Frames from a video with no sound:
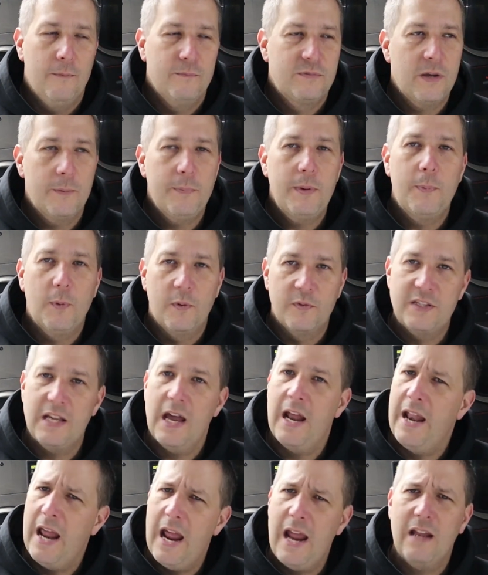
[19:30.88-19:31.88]
Some people have
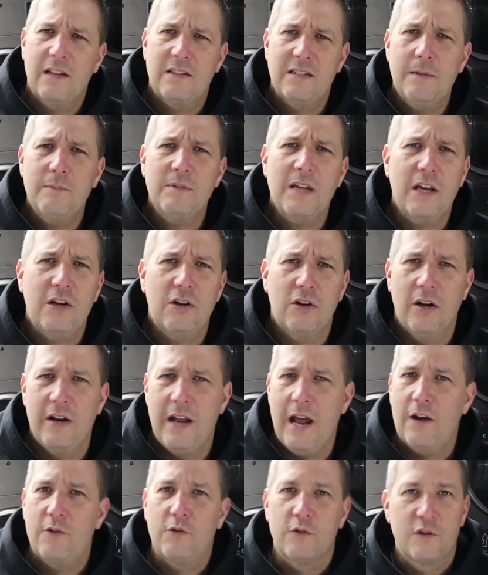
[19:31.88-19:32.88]
said, hey, it seems like you're a
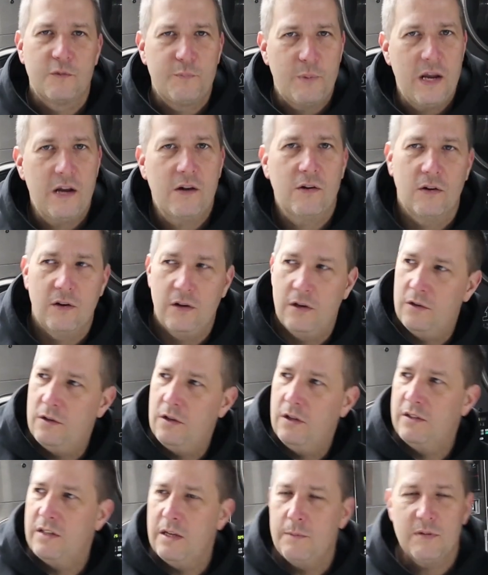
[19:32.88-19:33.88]
natural speaker.
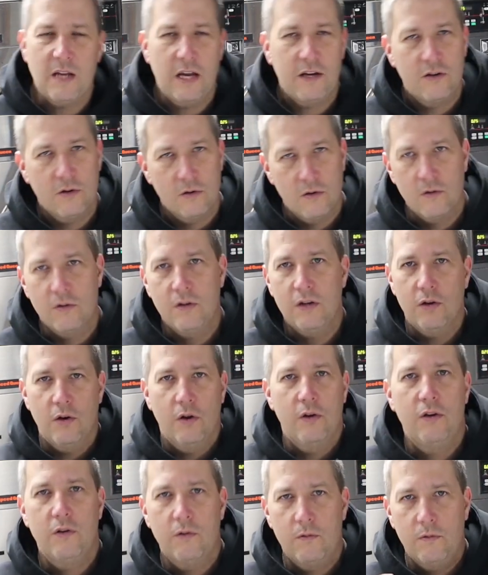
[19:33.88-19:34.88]
It seems like
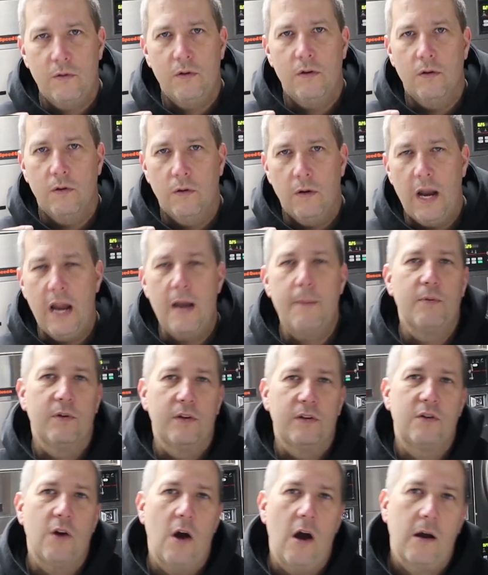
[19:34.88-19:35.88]
you're
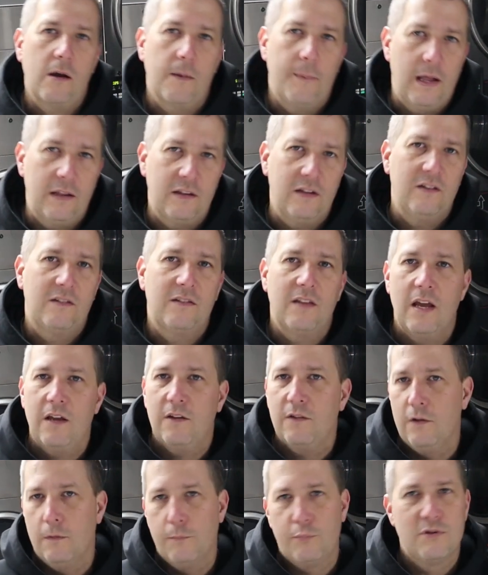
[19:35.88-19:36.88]
able to talk about these
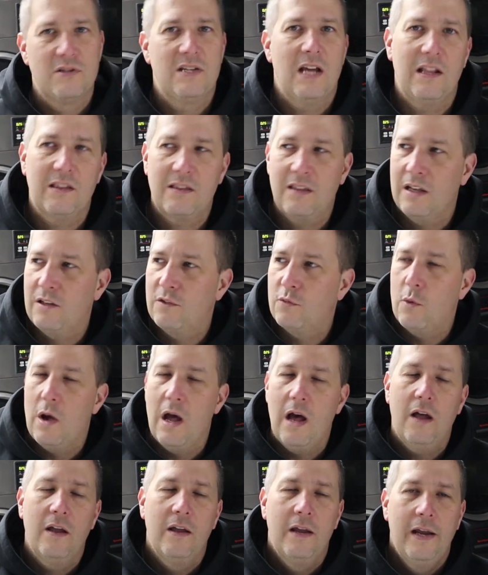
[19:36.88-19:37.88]
things and you present things
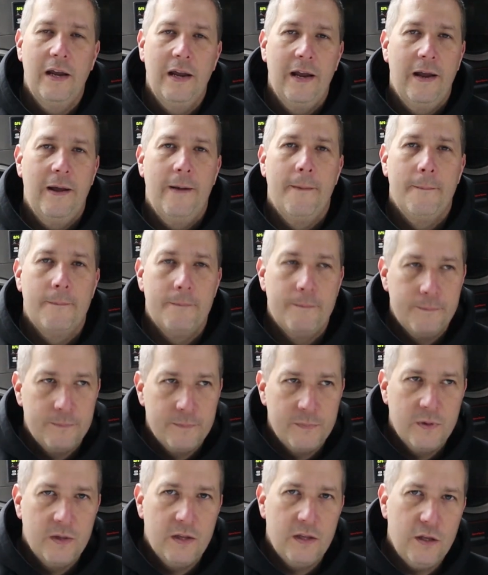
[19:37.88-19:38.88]
well.
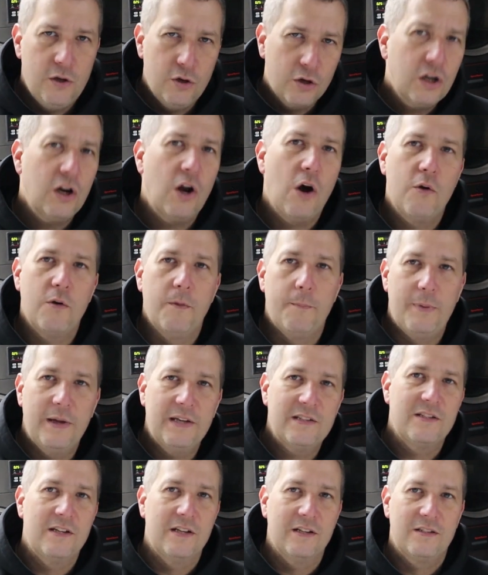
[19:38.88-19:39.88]
You're going to own a
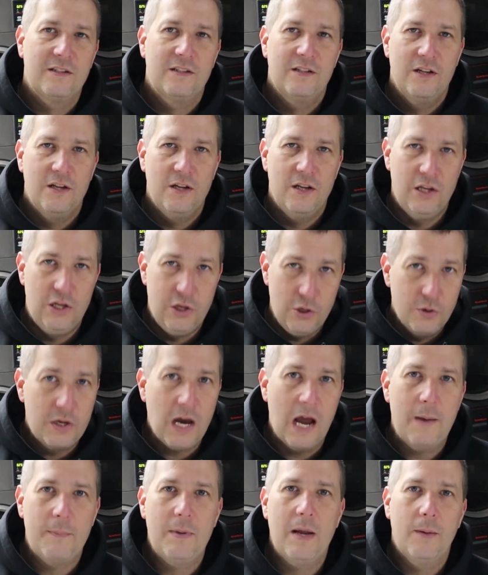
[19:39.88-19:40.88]
business. You
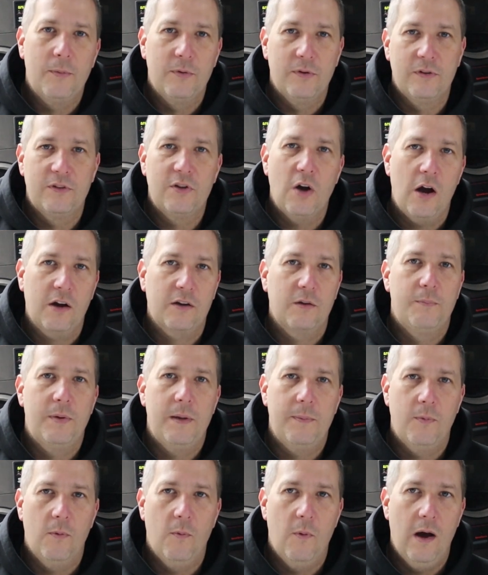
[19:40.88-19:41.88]
got to be able to talk to
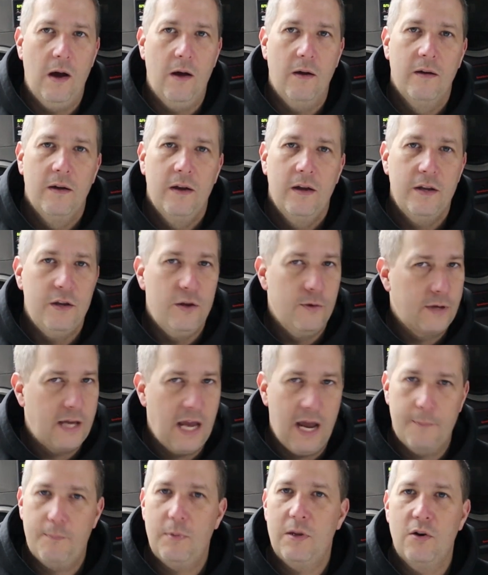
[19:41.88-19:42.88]
people well. You
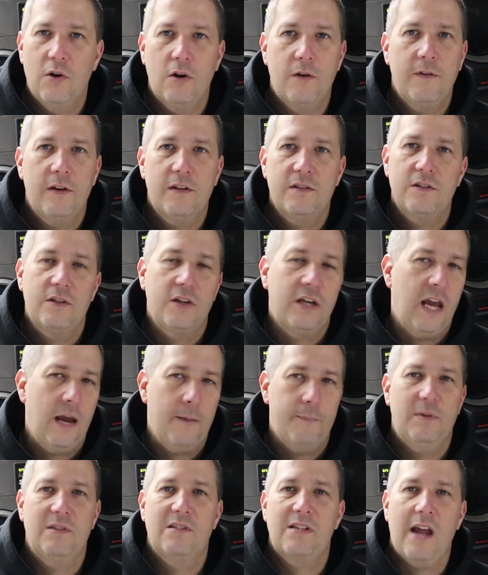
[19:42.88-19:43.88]
can't be nervous,
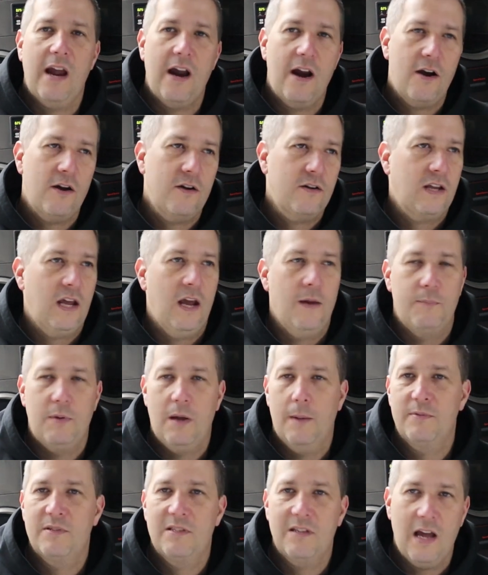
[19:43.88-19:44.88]
can't be scared, can't be
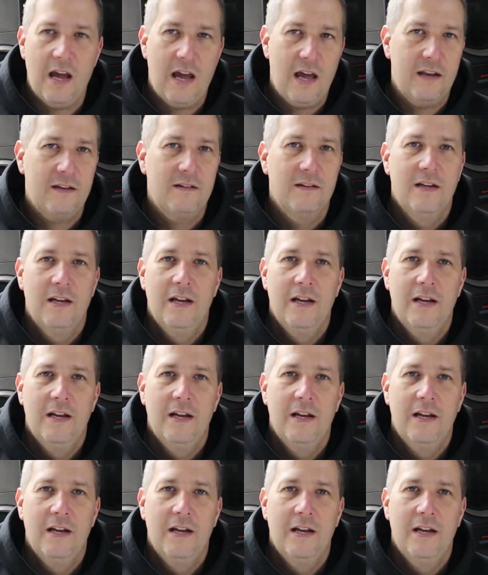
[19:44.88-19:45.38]
upset.